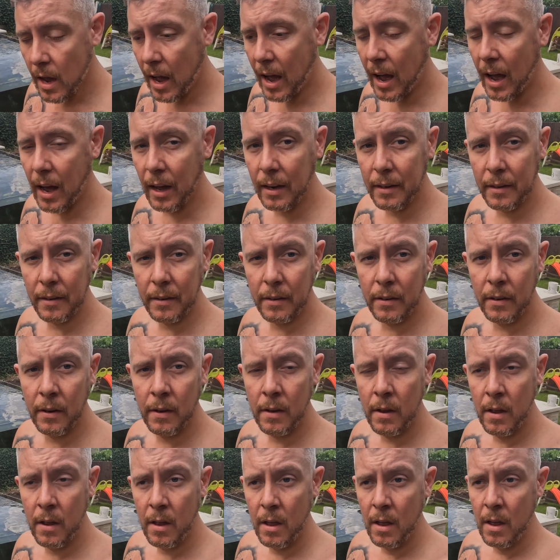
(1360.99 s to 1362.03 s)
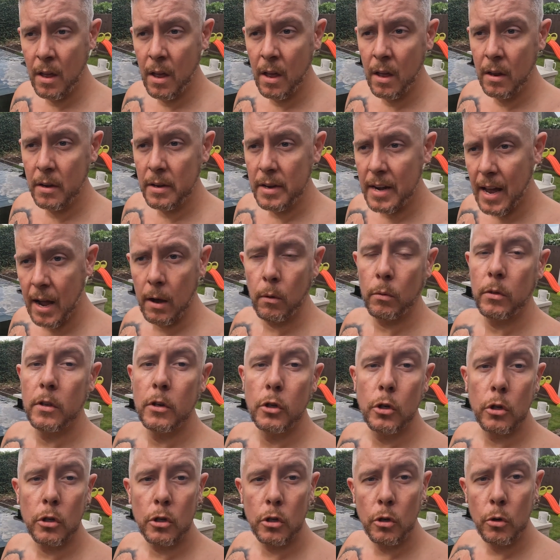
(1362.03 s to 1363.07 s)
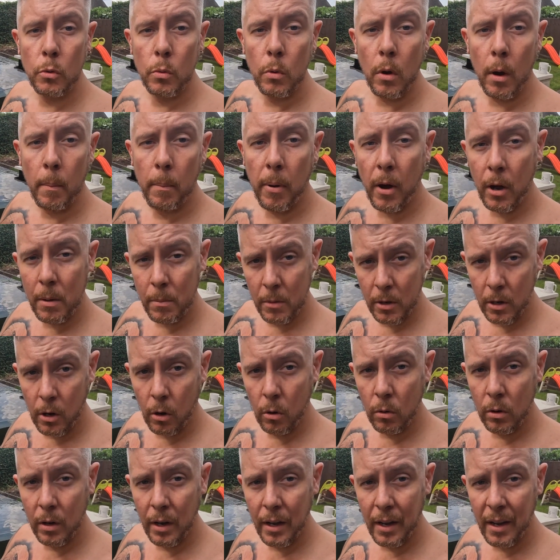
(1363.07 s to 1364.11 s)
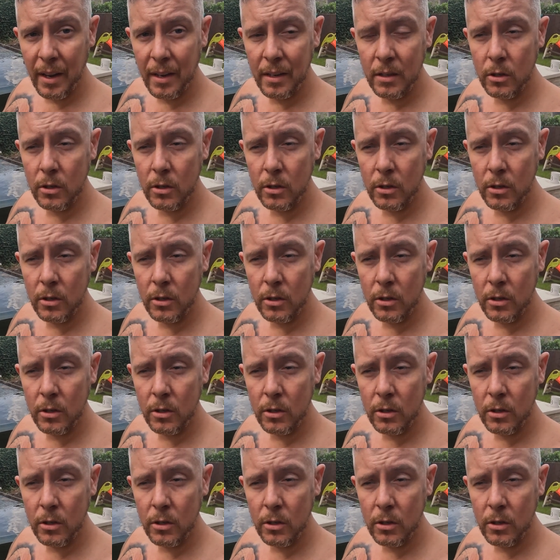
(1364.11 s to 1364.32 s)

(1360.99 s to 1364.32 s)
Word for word: and now they just do appointment only,